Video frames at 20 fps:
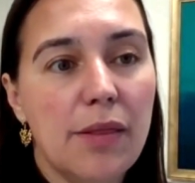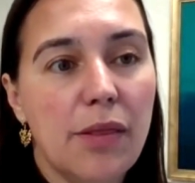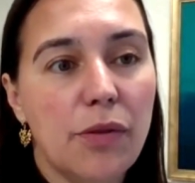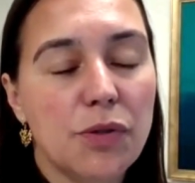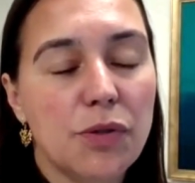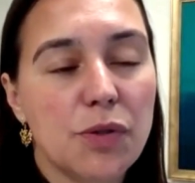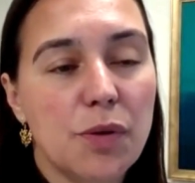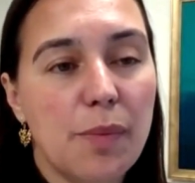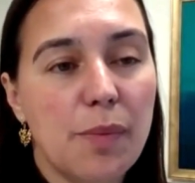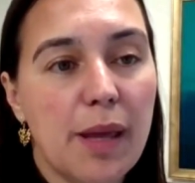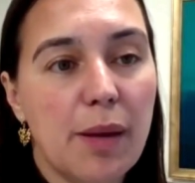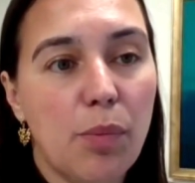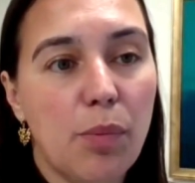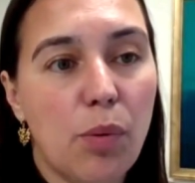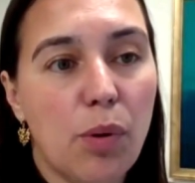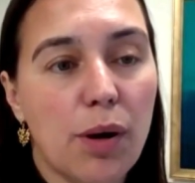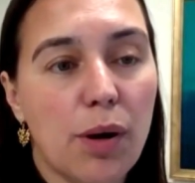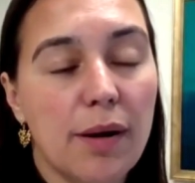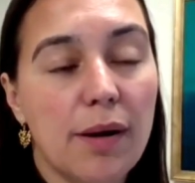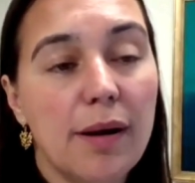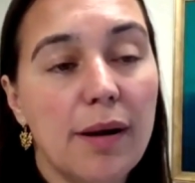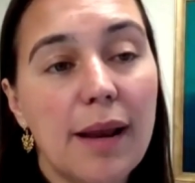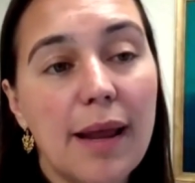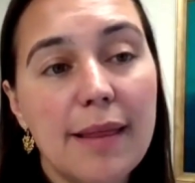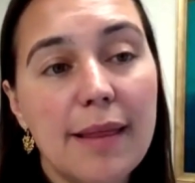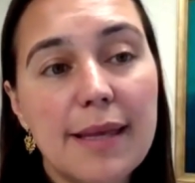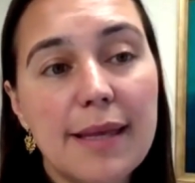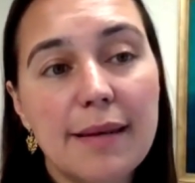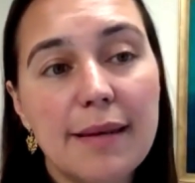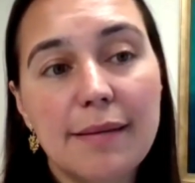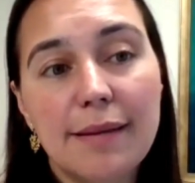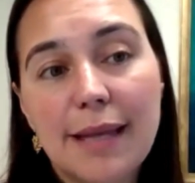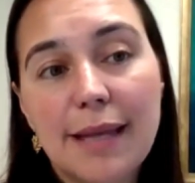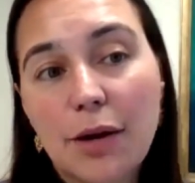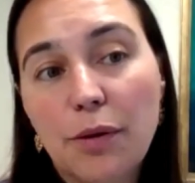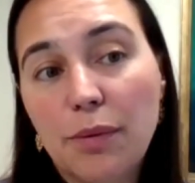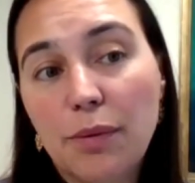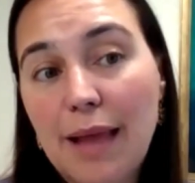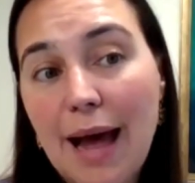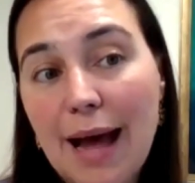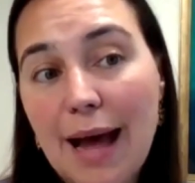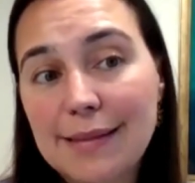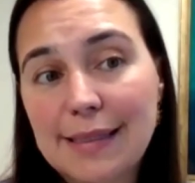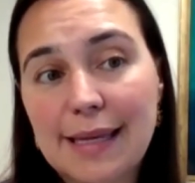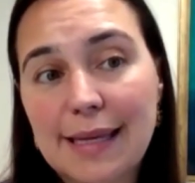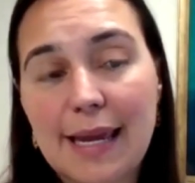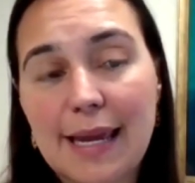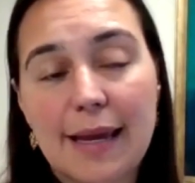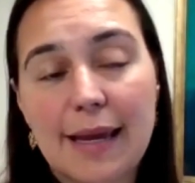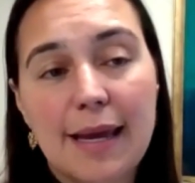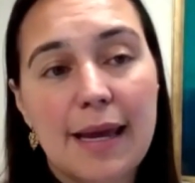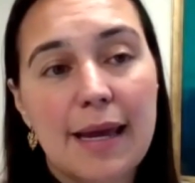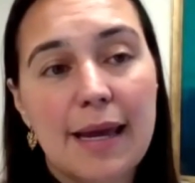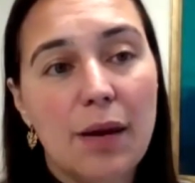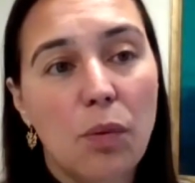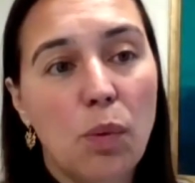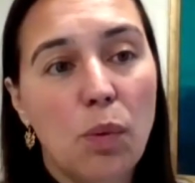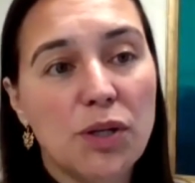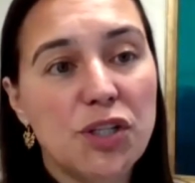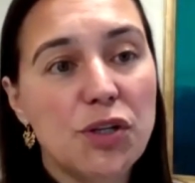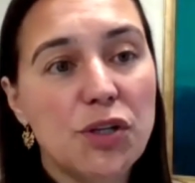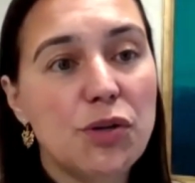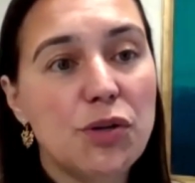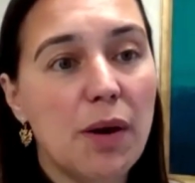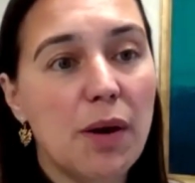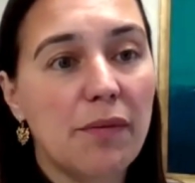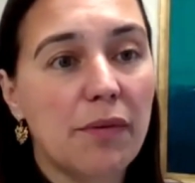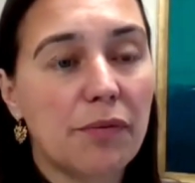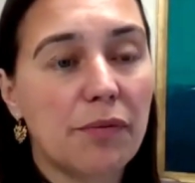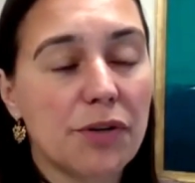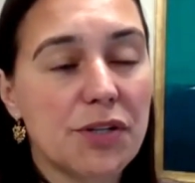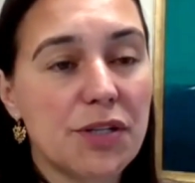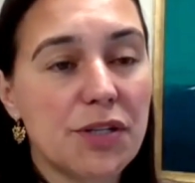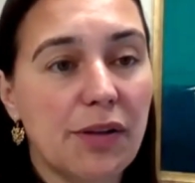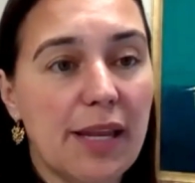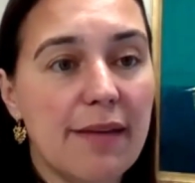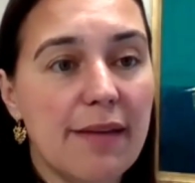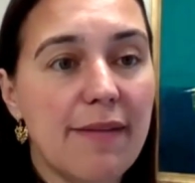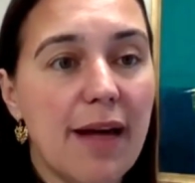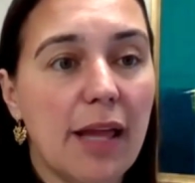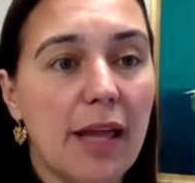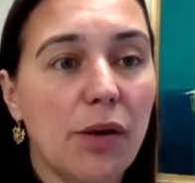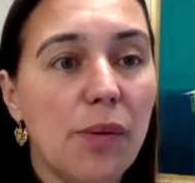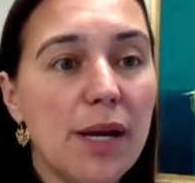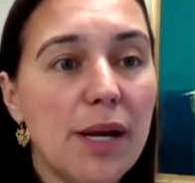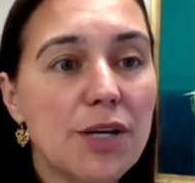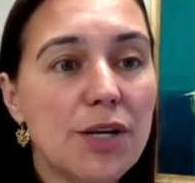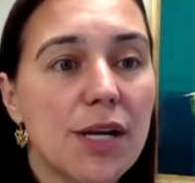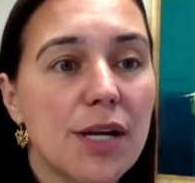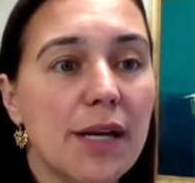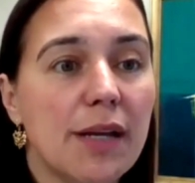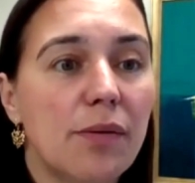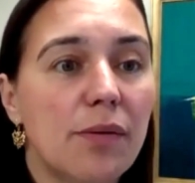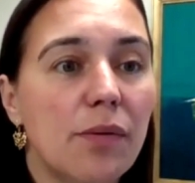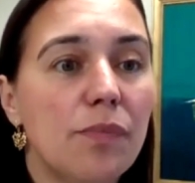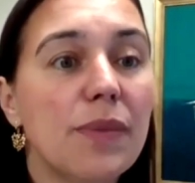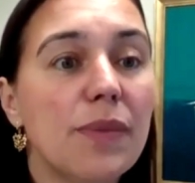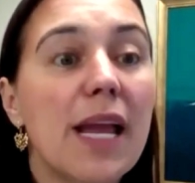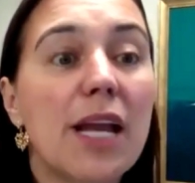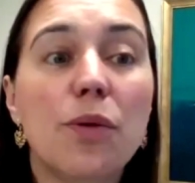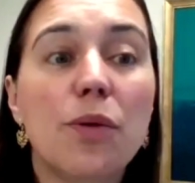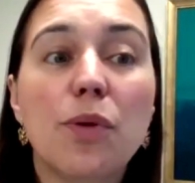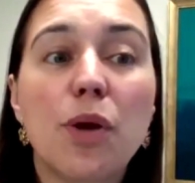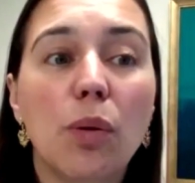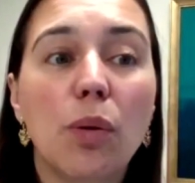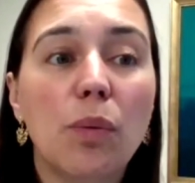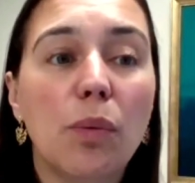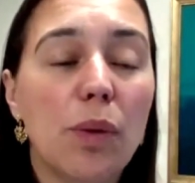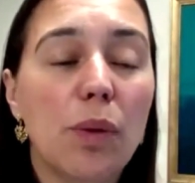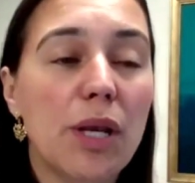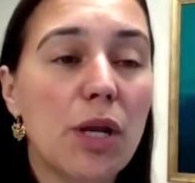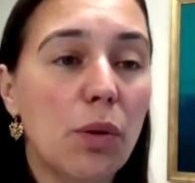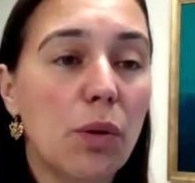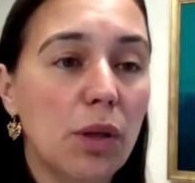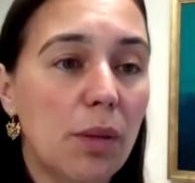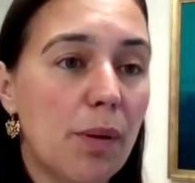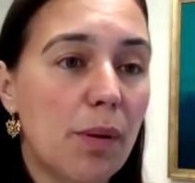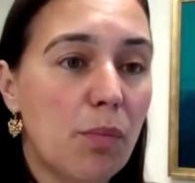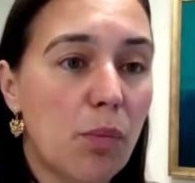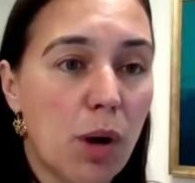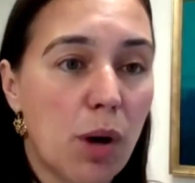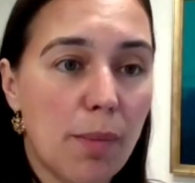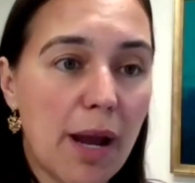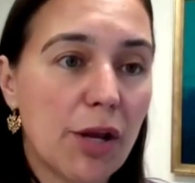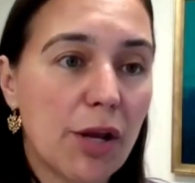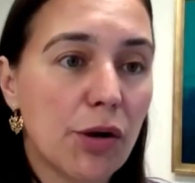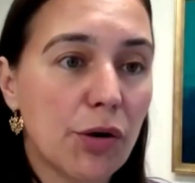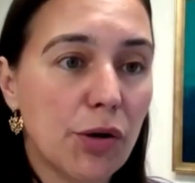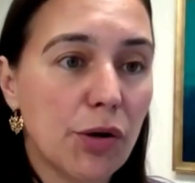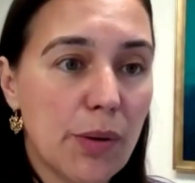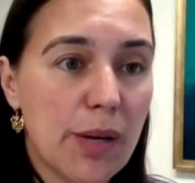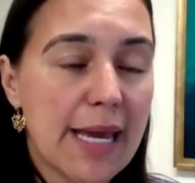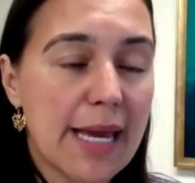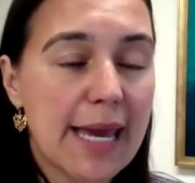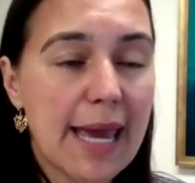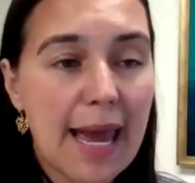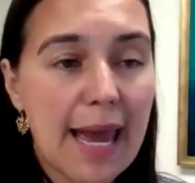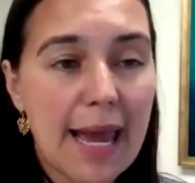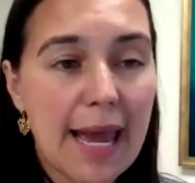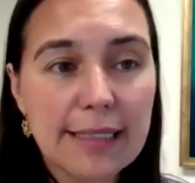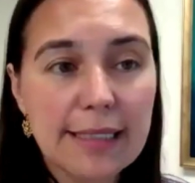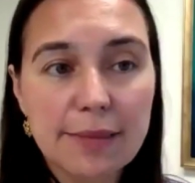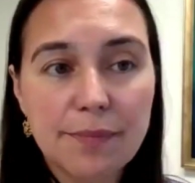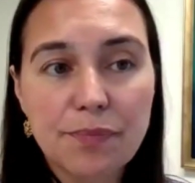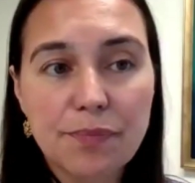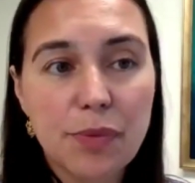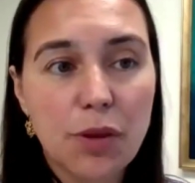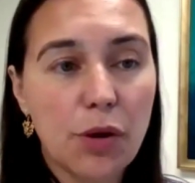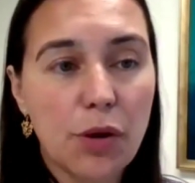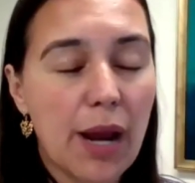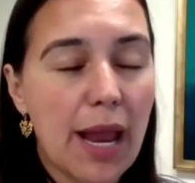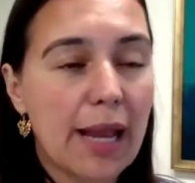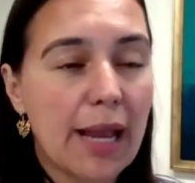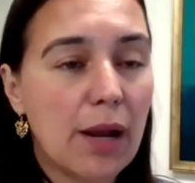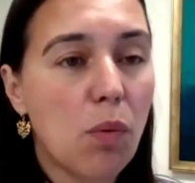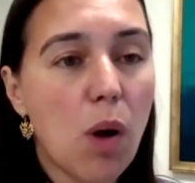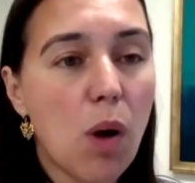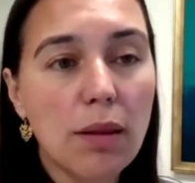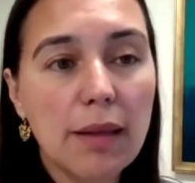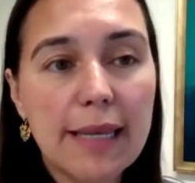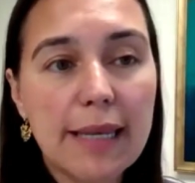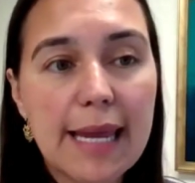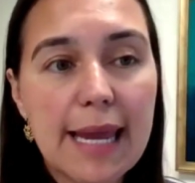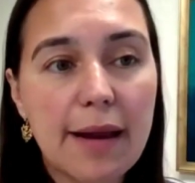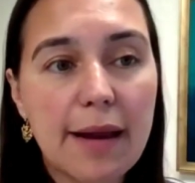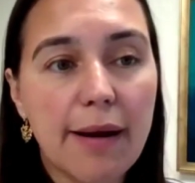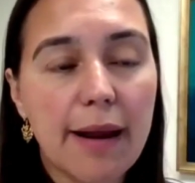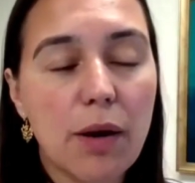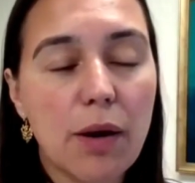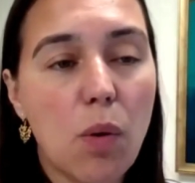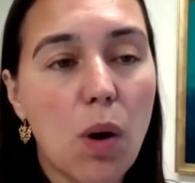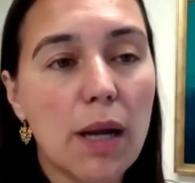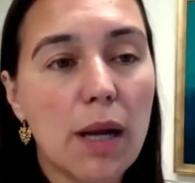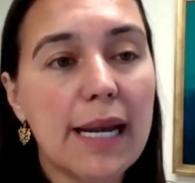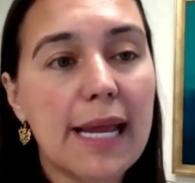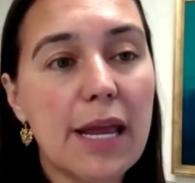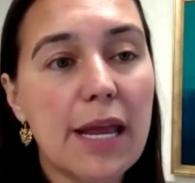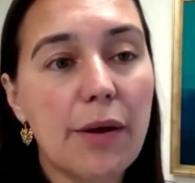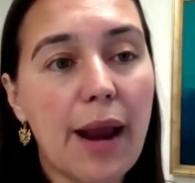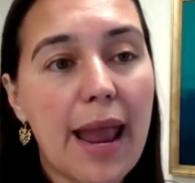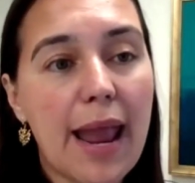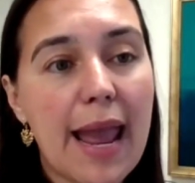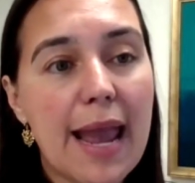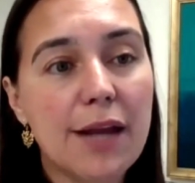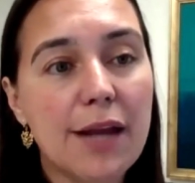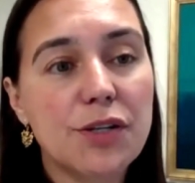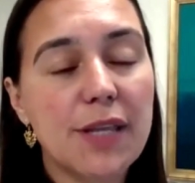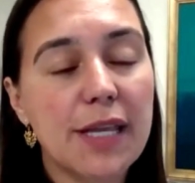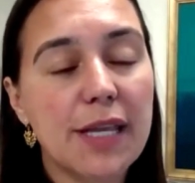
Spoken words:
Those would be important. And then, lastly, once you do have a fertility evaluation, and we know a little bit more about your unique case, your egg quality, your egg quantity, your age,